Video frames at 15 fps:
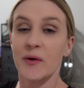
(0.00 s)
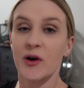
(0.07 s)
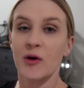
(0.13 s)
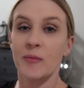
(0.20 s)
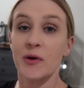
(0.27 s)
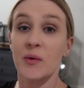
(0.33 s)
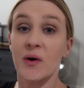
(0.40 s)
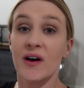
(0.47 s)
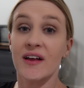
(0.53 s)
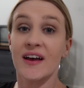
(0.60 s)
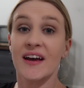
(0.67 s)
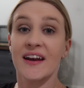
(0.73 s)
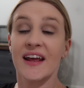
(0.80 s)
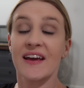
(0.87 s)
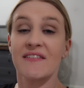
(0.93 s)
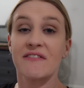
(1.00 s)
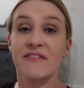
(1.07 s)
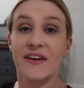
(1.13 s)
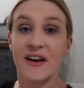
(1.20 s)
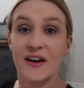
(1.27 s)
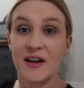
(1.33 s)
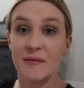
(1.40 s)
We hope you all had a
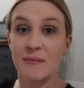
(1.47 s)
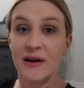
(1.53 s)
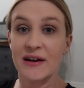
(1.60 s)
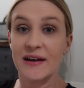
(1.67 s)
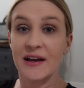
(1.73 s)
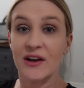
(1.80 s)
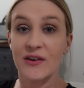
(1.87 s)
very Merry